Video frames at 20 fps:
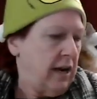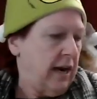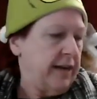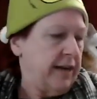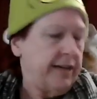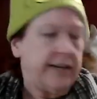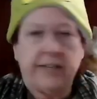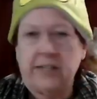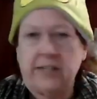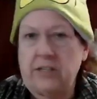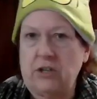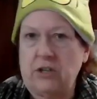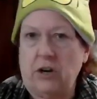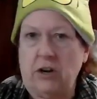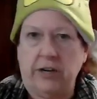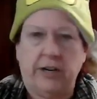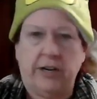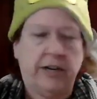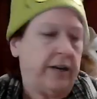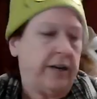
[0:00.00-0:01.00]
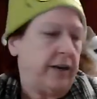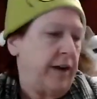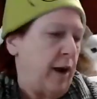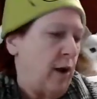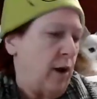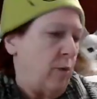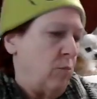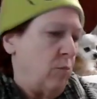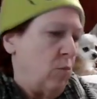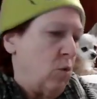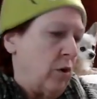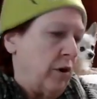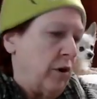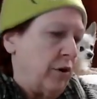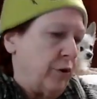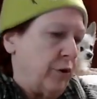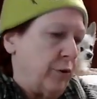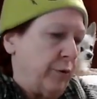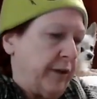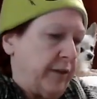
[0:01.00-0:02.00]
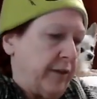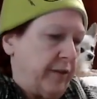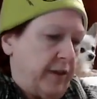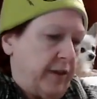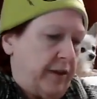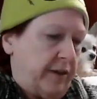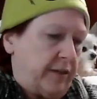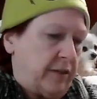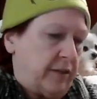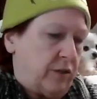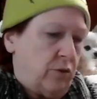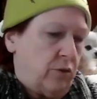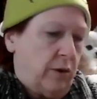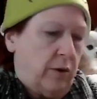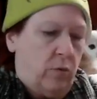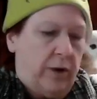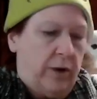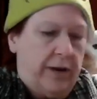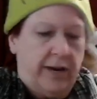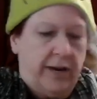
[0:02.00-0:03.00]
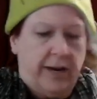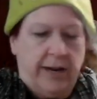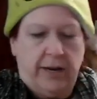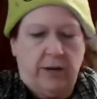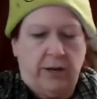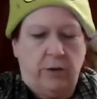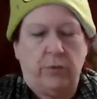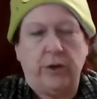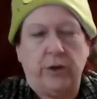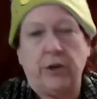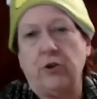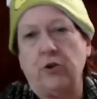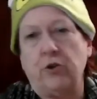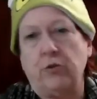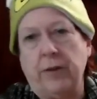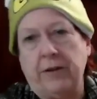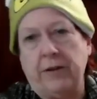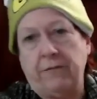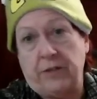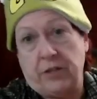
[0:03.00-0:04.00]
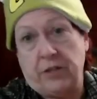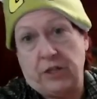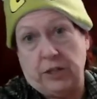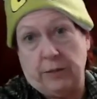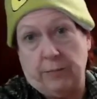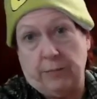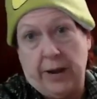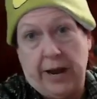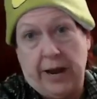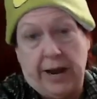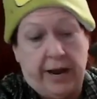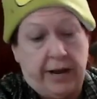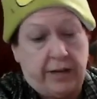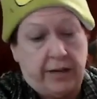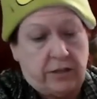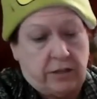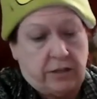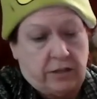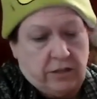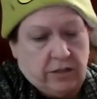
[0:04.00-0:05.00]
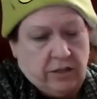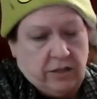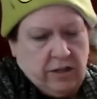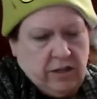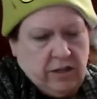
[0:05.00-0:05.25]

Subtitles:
I need to start getting out more and doing things. So I went ahead and renewed my fishing pass.